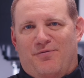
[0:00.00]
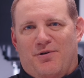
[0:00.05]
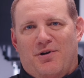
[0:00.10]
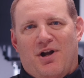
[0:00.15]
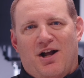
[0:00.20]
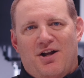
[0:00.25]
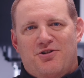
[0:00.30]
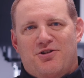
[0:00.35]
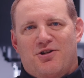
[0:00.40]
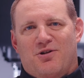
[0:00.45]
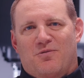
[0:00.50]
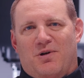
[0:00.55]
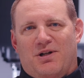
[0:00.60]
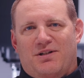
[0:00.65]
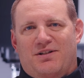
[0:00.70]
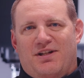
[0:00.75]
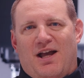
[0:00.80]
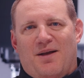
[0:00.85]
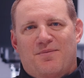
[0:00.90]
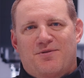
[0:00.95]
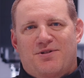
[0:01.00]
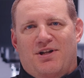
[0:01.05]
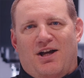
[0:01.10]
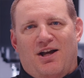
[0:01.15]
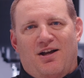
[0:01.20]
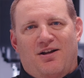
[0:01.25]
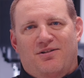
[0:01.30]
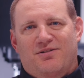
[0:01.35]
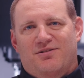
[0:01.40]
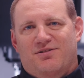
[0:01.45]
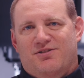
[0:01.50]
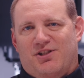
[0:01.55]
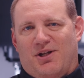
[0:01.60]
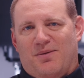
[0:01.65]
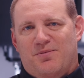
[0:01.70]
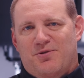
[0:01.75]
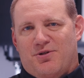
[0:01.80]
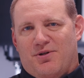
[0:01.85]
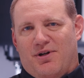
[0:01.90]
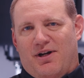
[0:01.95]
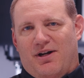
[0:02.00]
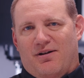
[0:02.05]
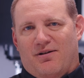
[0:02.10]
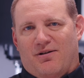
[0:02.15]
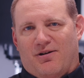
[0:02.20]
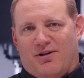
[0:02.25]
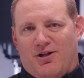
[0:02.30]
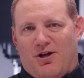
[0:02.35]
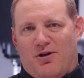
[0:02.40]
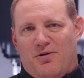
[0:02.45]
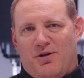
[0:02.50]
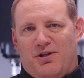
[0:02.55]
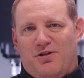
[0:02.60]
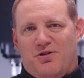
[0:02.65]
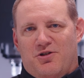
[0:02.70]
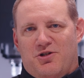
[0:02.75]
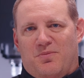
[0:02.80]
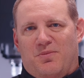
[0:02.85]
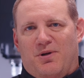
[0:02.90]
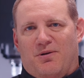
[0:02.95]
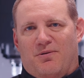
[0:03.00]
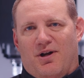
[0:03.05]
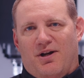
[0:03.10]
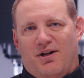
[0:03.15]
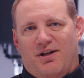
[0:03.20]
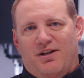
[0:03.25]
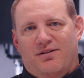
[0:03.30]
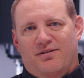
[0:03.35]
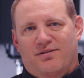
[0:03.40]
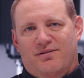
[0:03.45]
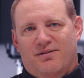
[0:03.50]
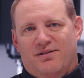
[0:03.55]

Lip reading: you're not sure what tap style, substrate, or coating you should be running,